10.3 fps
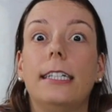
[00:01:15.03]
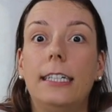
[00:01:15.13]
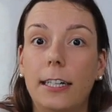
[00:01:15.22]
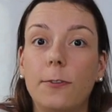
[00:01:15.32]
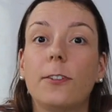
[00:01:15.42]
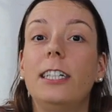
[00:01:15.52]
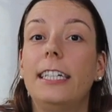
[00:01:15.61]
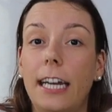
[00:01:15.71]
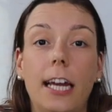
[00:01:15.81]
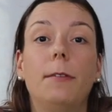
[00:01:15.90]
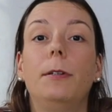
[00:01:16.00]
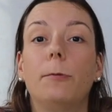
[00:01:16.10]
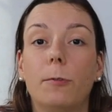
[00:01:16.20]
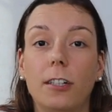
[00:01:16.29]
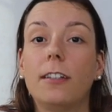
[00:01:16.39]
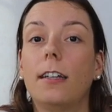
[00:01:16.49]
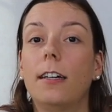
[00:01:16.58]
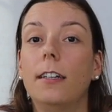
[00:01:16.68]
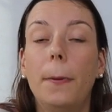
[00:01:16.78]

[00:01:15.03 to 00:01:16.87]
It definitely can be worth it.